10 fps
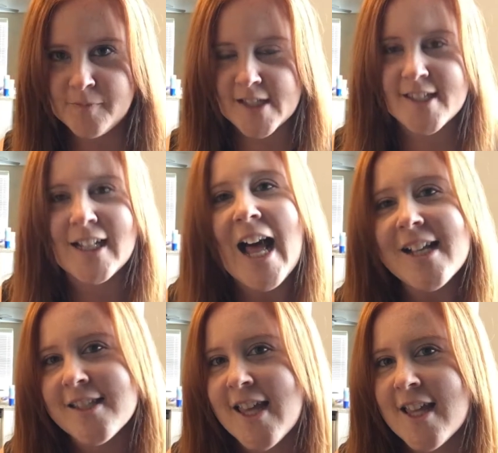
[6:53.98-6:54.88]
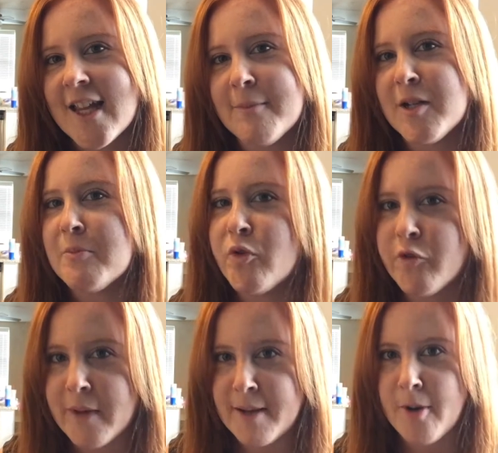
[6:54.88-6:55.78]
this is the last thing that I'm gonna move
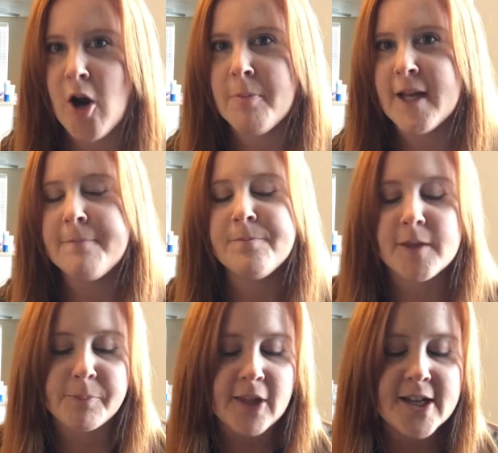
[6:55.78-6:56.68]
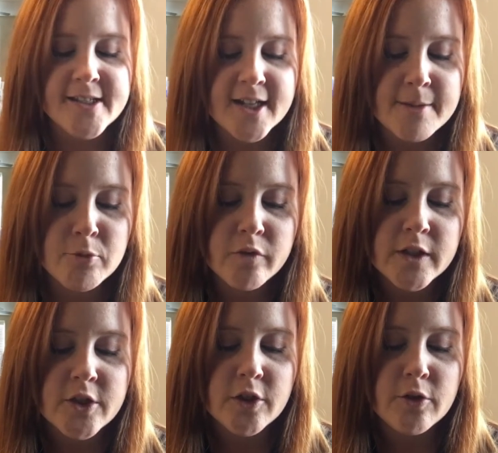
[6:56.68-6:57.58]
in my apartment. The place that I'm
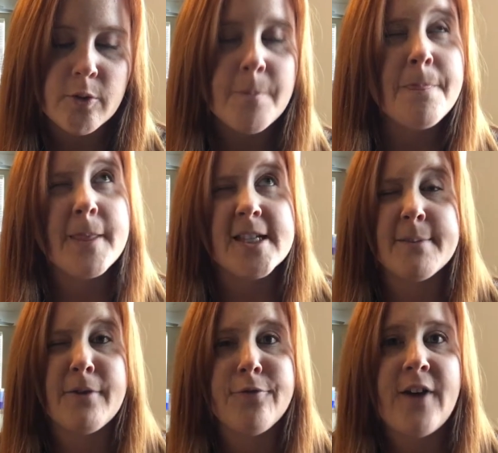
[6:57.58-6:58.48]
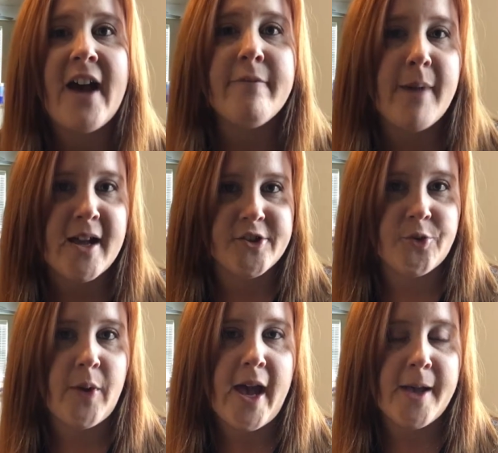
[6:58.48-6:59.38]
moving to is about five miles away.